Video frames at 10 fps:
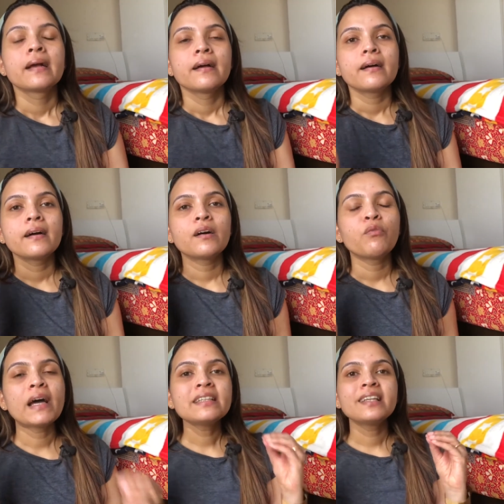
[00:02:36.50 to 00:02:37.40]
Uh,
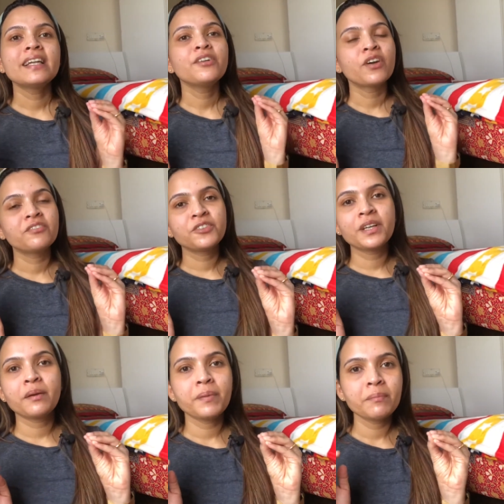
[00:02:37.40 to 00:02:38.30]
one thing you have to
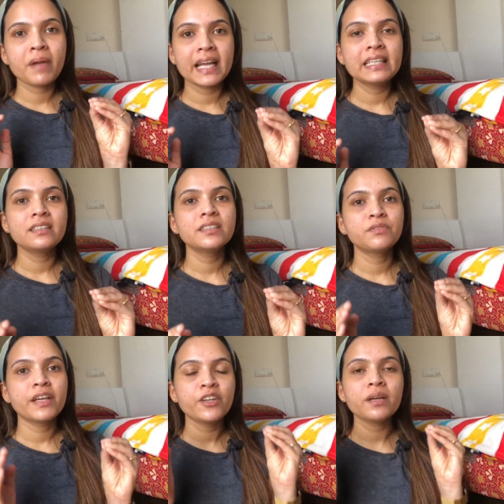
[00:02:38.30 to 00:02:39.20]
keep in mind is
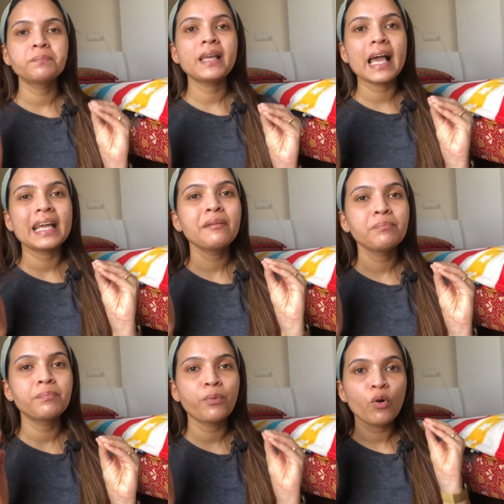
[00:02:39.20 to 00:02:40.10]
when you're applying
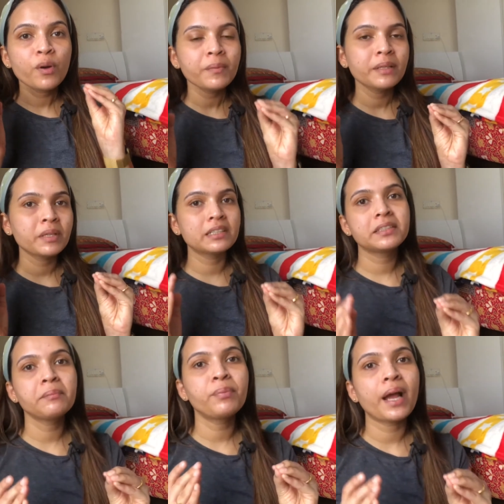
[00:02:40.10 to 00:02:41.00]
pore
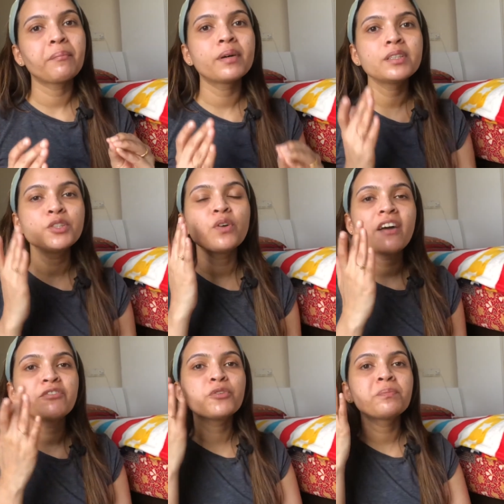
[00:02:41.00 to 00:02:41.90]
minimizing primers you
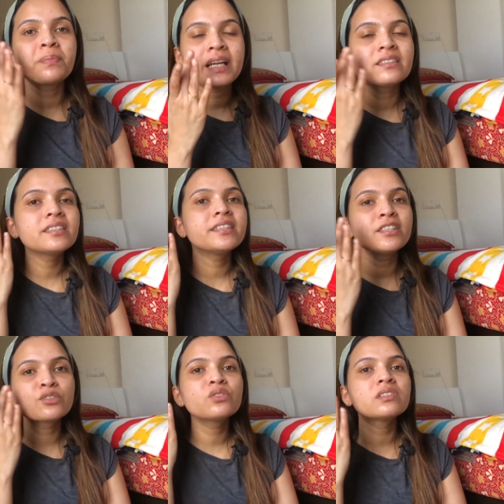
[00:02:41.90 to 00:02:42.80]
have to press it
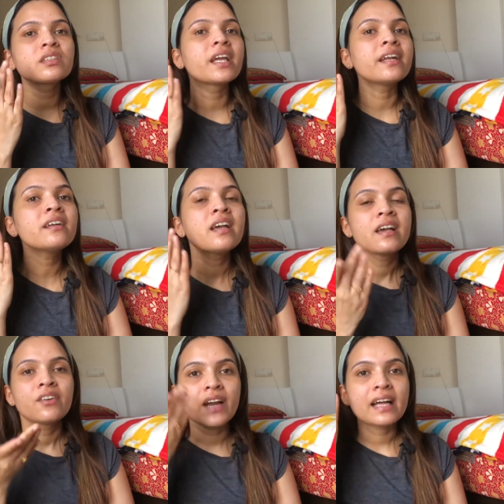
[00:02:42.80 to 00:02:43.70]
into the skin
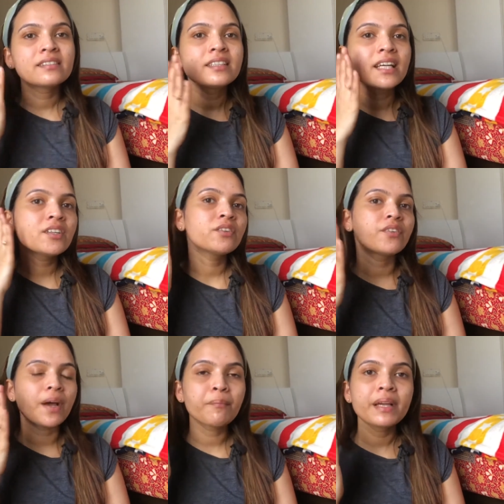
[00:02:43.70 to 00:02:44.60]
rather than
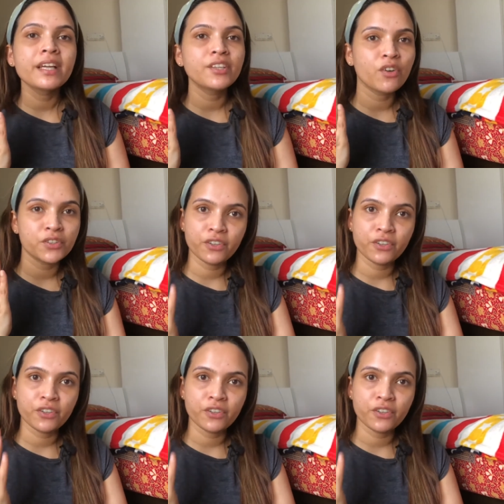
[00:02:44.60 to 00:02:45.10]
rubbing it on your